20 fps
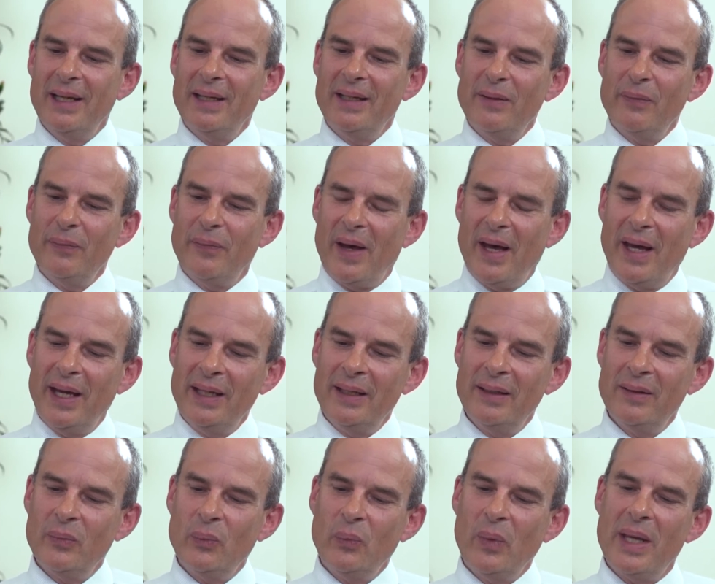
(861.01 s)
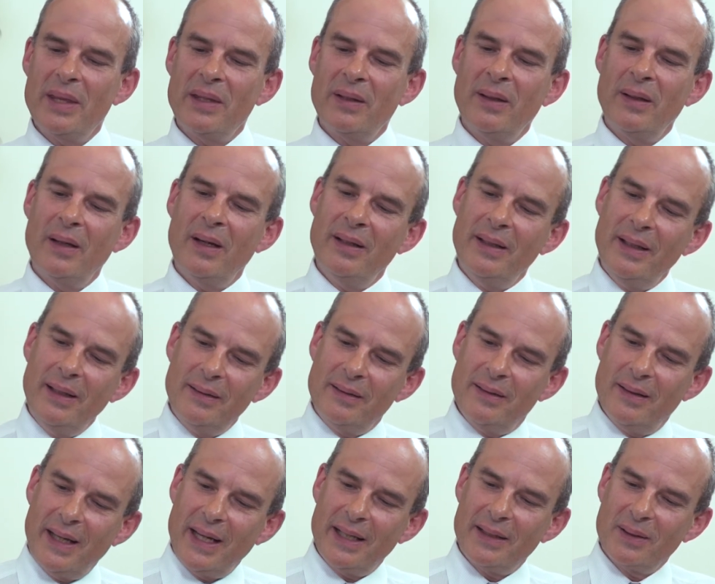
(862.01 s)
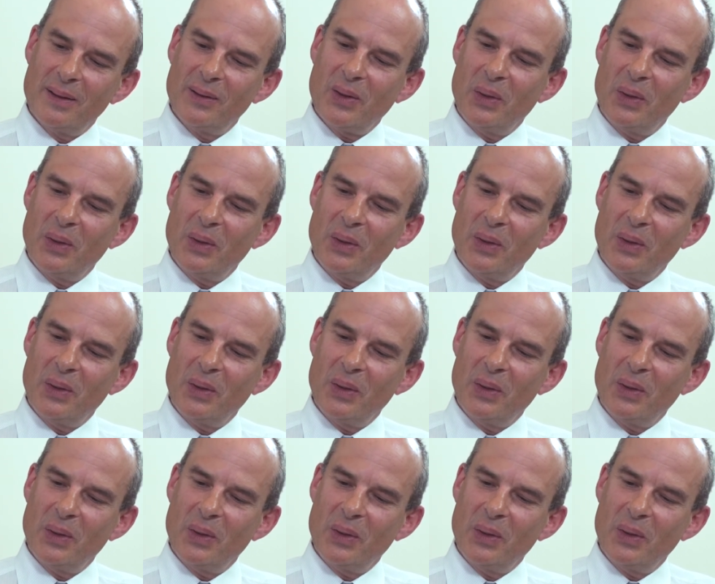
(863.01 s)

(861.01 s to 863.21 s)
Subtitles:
defined whether an intellectual